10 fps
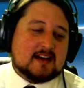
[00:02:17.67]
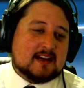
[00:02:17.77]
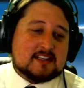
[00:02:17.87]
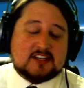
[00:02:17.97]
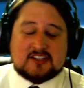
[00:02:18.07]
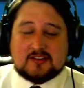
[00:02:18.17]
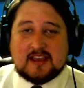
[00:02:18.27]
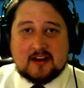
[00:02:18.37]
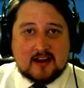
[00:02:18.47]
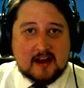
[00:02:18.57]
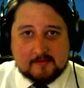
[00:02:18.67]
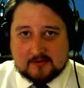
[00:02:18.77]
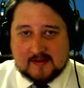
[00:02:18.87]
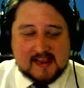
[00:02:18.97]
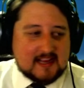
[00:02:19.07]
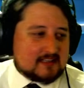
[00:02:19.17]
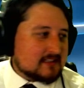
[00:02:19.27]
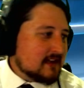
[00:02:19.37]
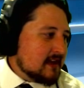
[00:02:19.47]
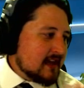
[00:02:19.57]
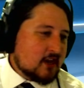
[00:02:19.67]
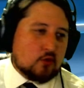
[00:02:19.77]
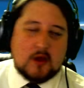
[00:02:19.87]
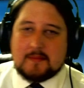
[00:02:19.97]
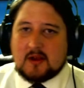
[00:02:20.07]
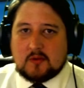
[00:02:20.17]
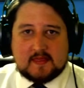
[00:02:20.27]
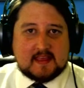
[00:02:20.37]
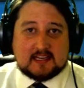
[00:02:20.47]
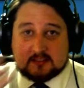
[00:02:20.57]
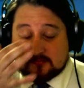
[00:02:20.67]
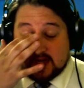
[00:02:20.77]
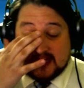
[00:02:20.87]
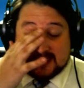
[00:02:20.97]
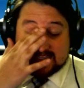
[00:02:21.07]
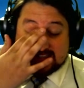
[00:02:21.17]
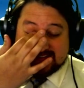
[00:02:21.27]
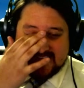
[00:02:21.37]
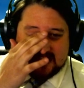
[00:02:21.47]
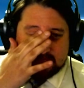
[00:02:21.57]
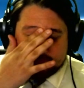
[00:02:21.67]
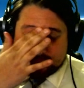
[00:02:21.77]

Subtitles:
additional internet upgrades, equipment when things break. It's a lot.